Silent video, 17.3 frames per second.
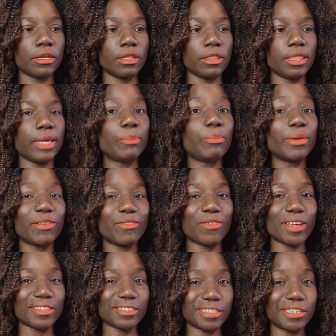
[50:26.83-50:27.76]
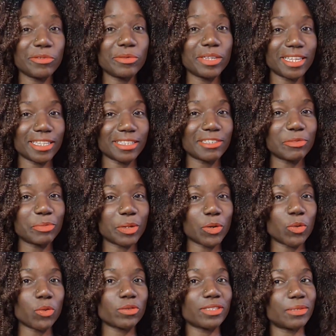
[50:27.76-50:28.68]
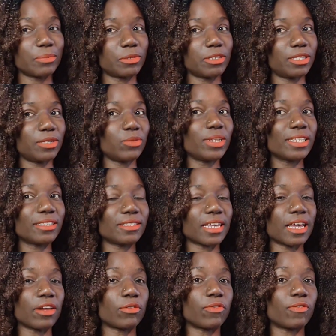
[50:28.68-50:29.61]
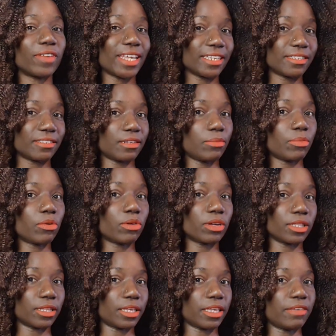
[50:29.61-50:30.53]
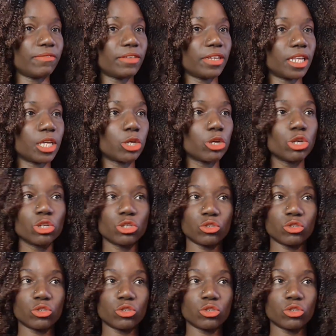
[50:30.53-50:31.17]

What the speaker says: they prefer students because students are flexible in the evening,